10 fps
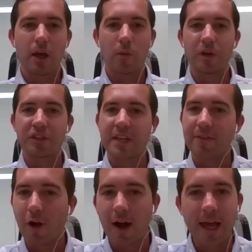We just have
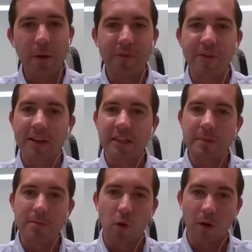grade A. We found it to
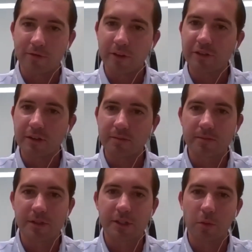be more efficient
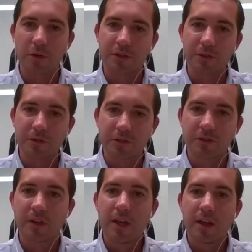to
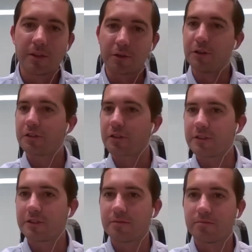reduce your
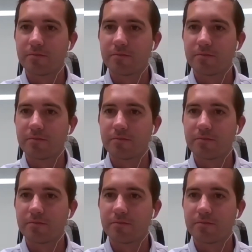usage.